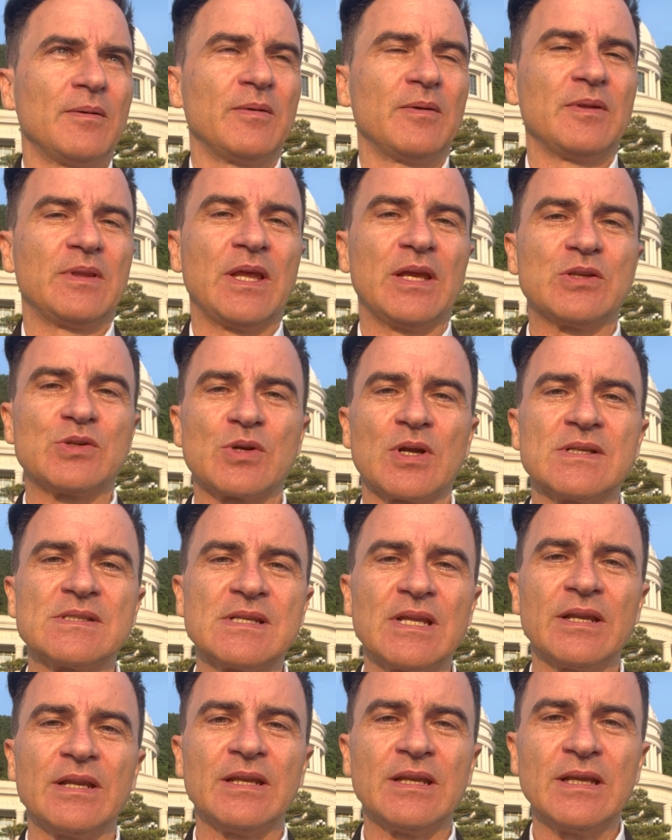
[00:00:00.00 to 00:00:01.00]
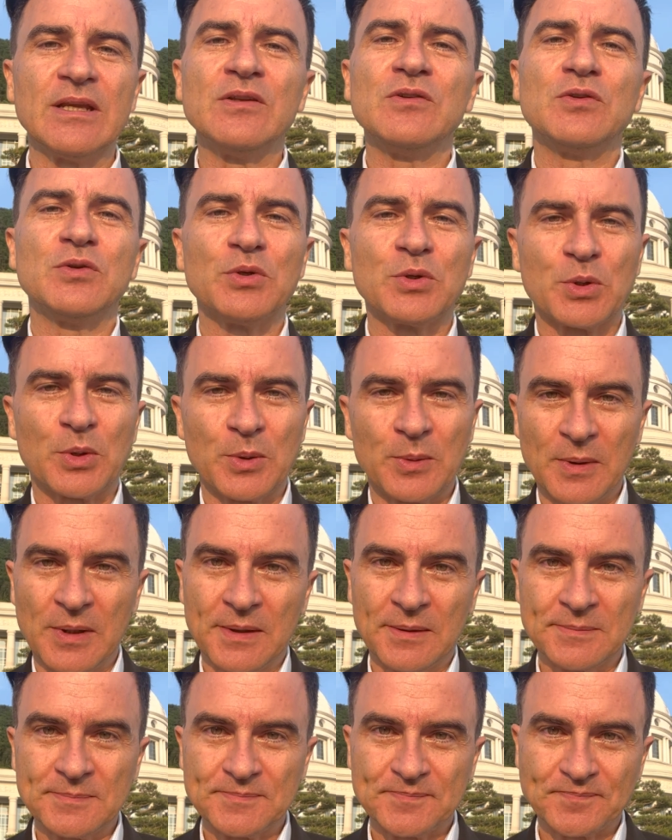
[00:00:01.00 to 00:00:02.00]
they translated into
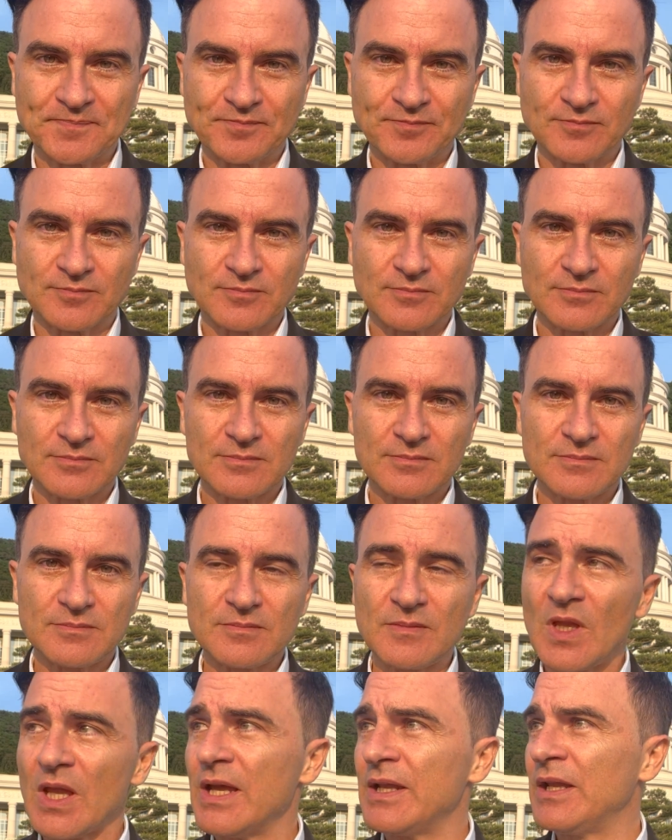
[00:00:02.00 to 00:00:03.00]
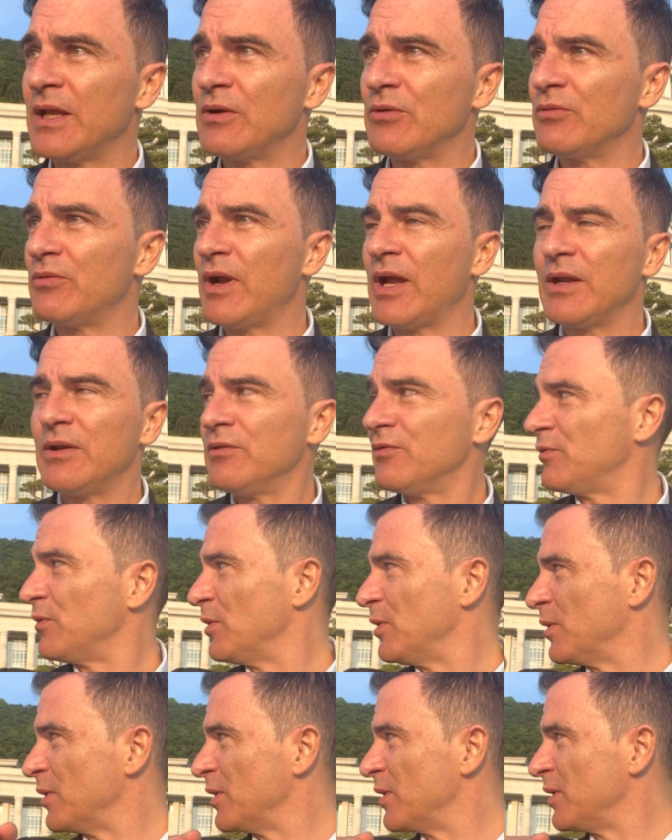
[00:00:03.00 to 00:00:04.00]
Korean. And then read
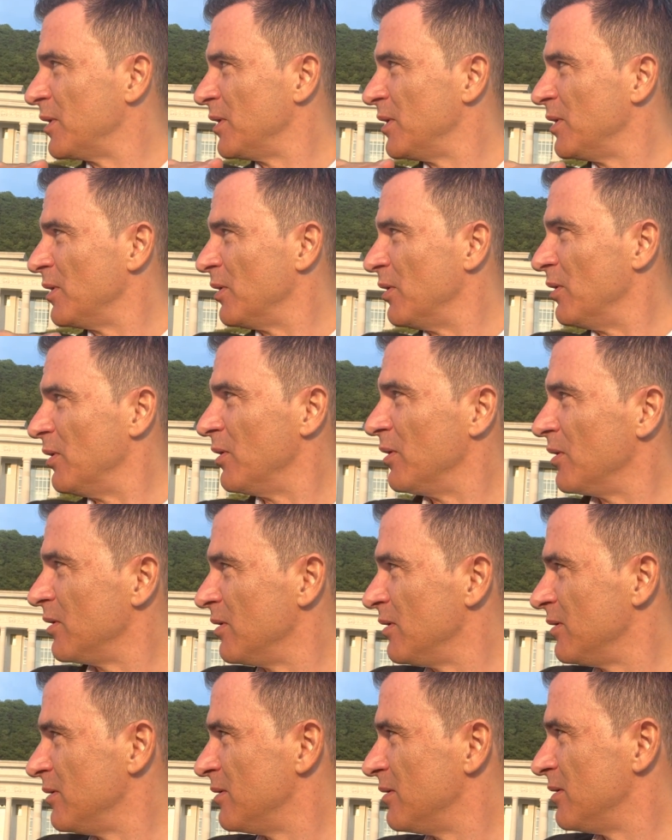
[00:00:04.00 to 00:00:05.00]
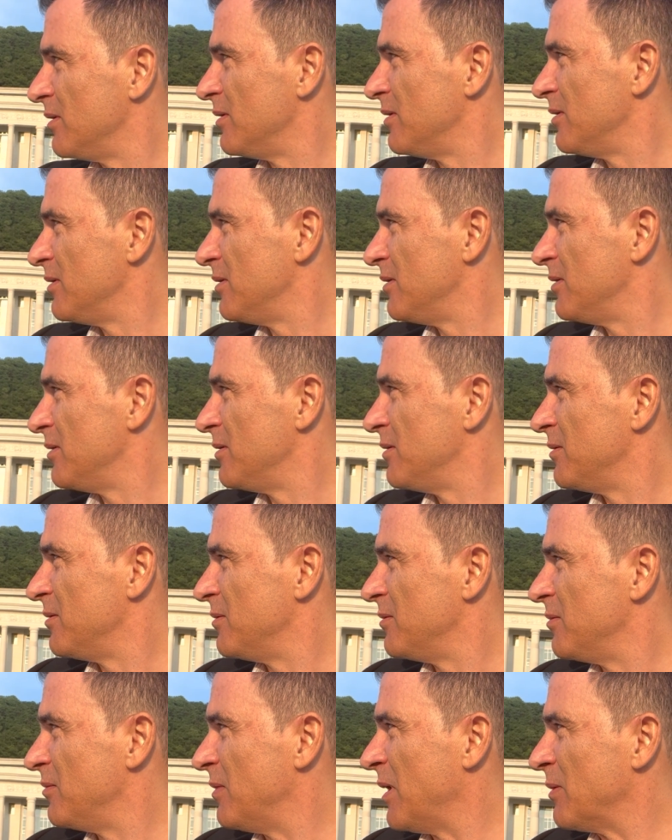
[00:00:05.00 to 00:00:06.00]
for all
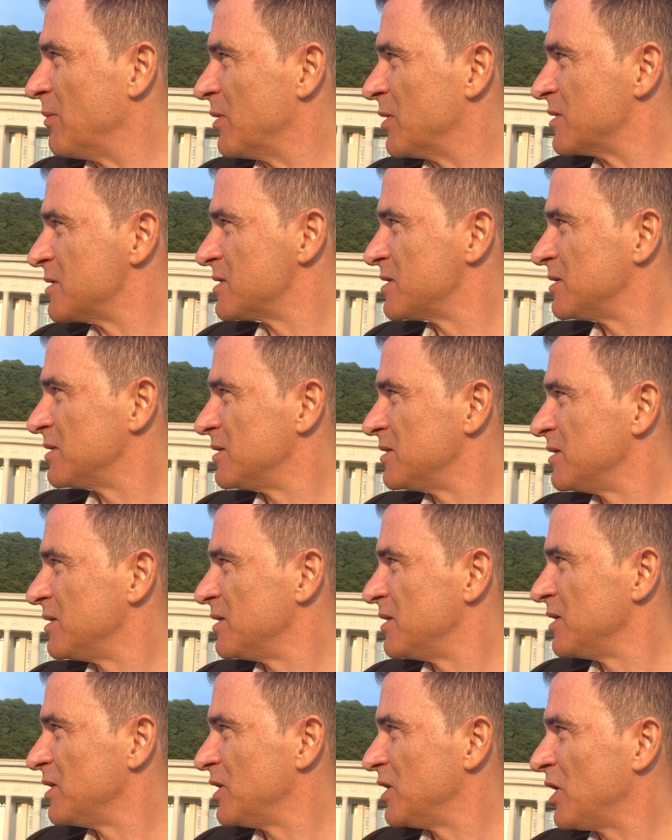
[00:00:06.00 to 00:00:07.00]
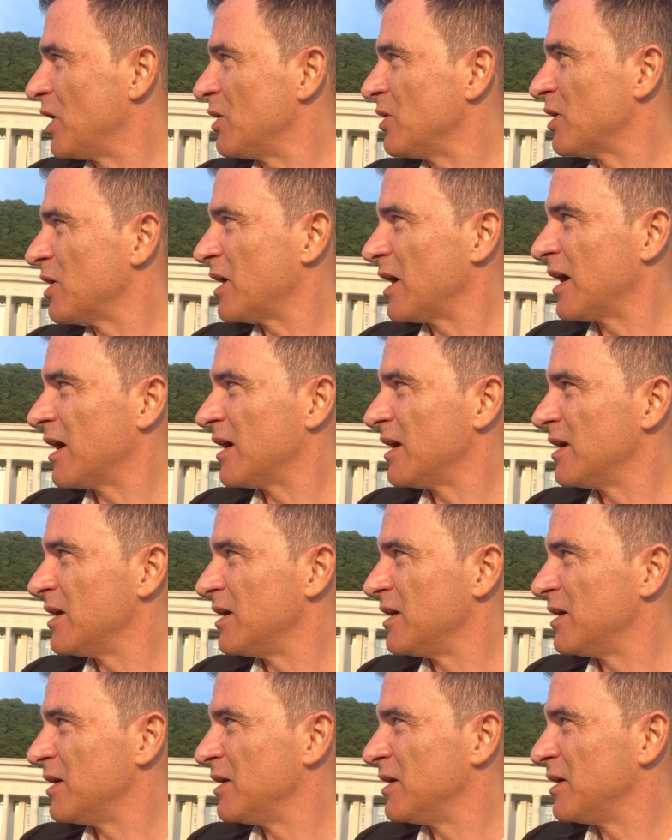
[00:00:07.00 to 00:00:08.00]
members. Hyunuk.
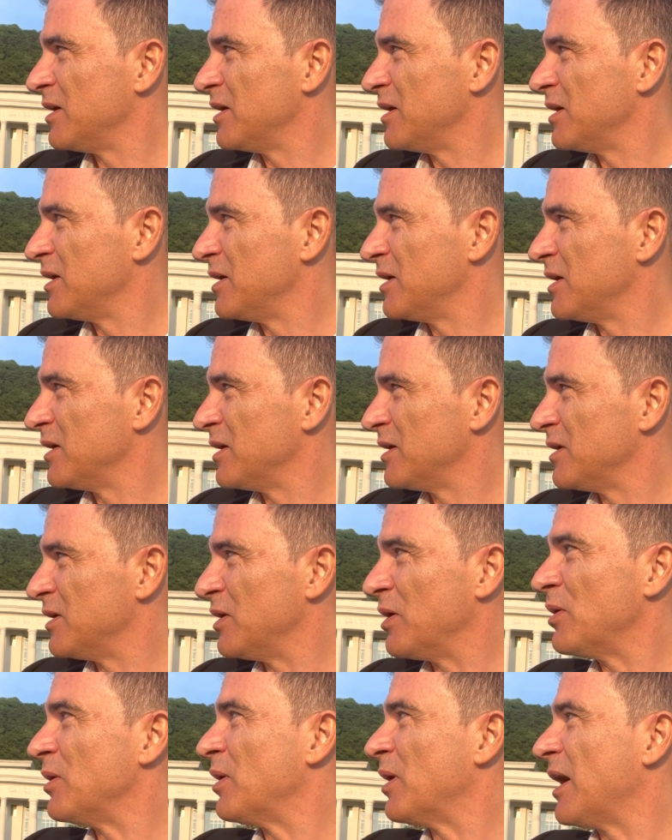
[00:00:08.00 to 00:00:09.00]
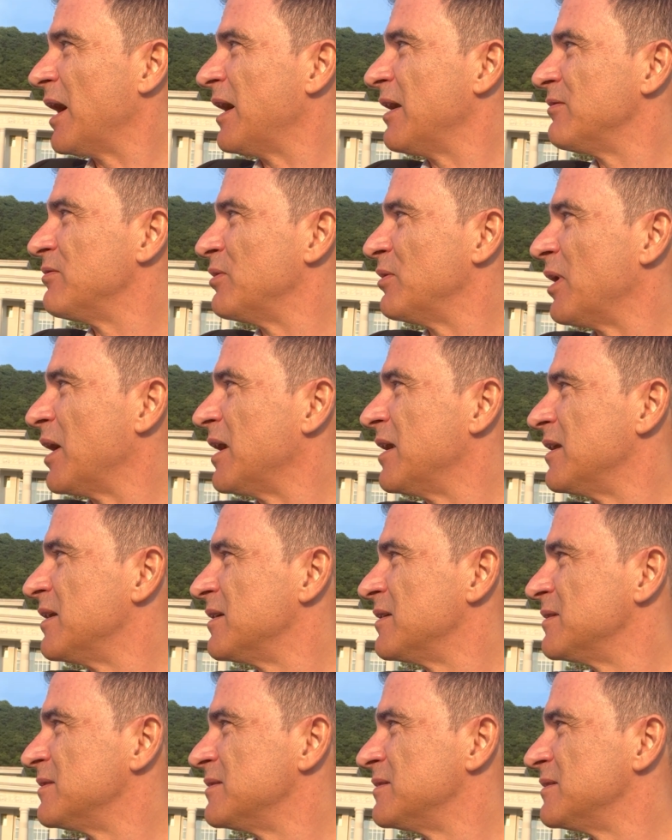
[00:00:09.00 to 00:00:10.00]
No, I have the right.
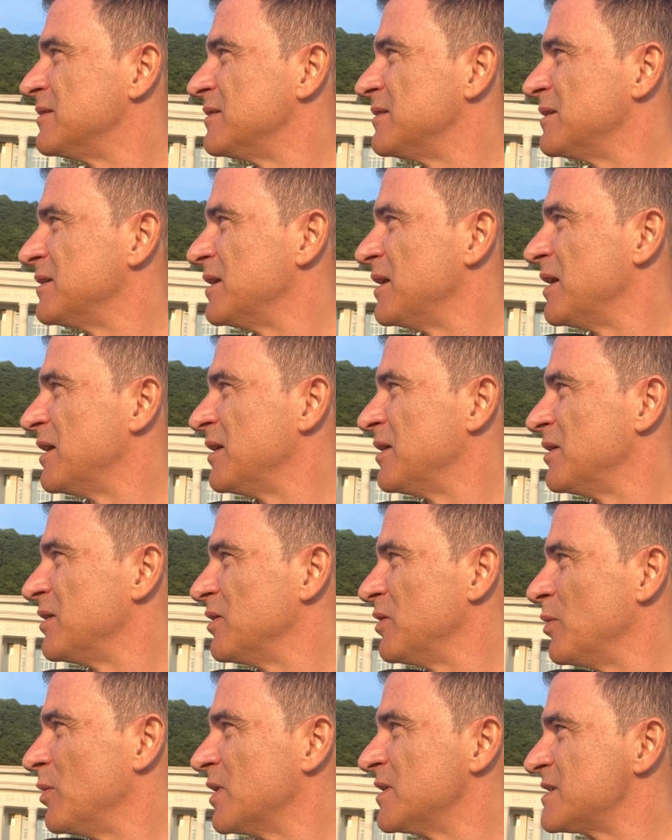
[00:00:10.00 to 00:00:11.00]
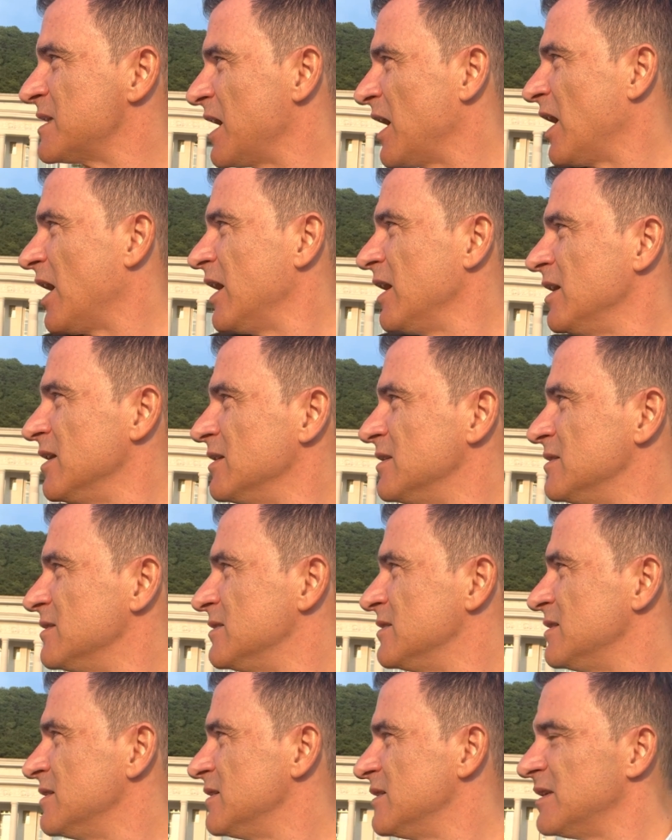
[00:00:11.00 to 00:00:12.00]
Yeah. You want to say hi?
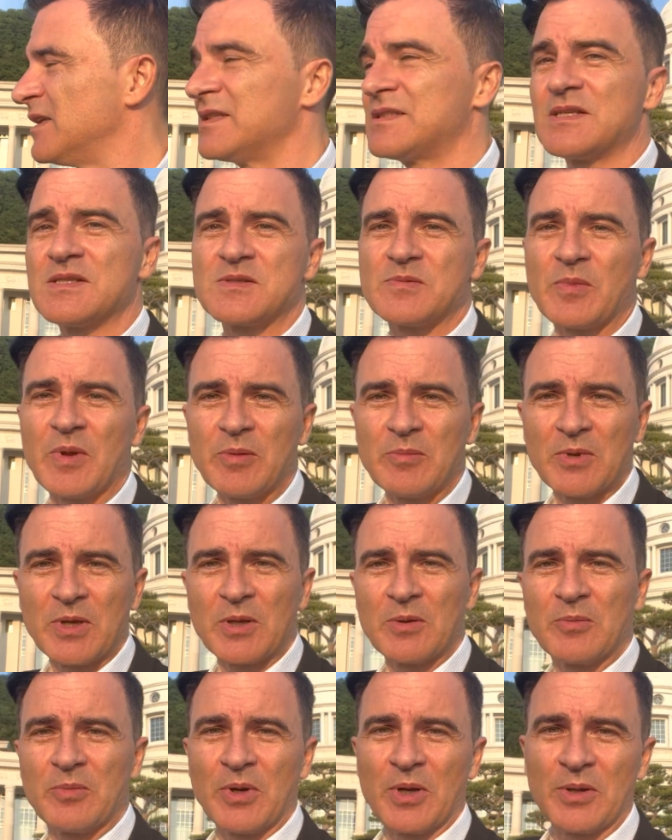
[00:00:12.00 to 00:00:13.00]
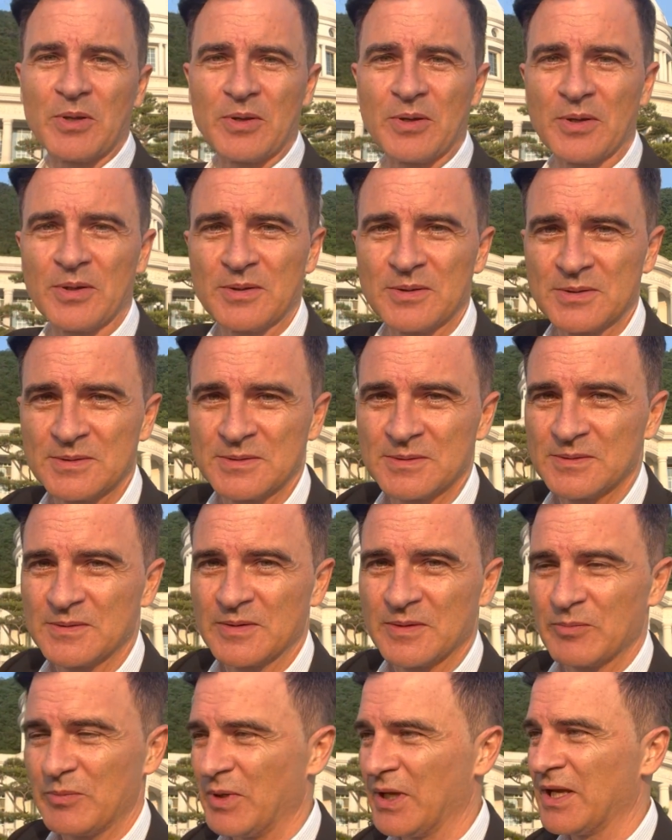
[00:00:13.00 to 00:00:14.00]
This is my big brother.
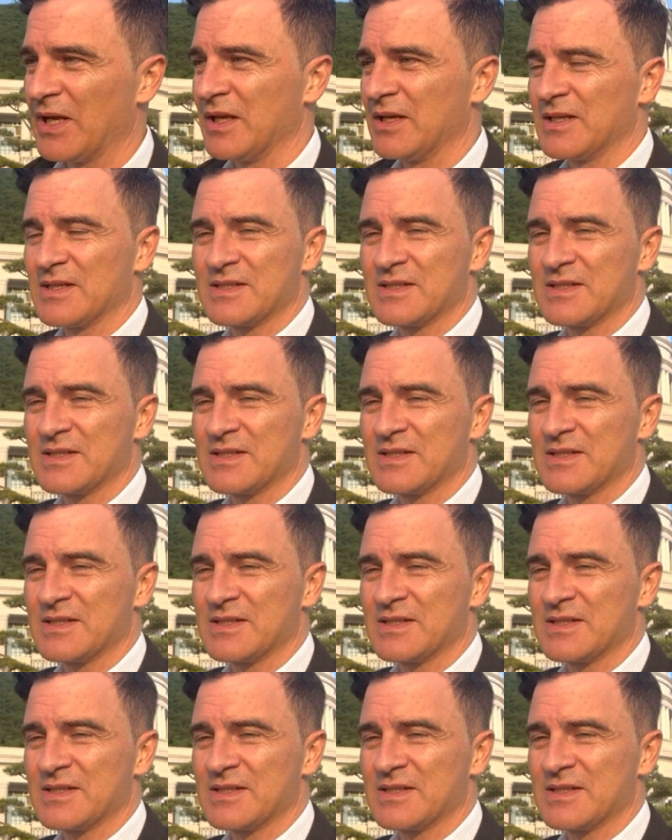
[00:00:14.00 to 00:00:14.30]
Big in the